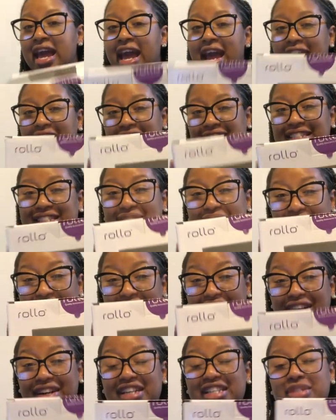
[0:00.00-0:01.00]
And so
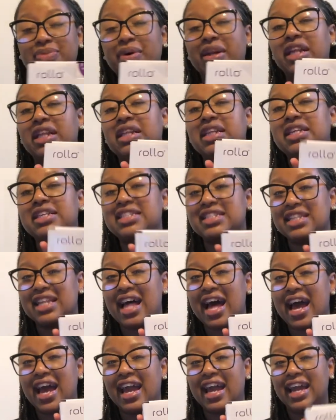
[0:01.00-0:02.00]
here is what it looks
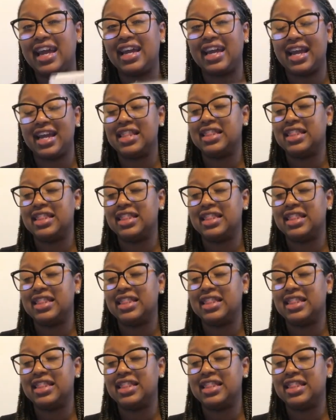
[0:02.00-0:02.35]
like.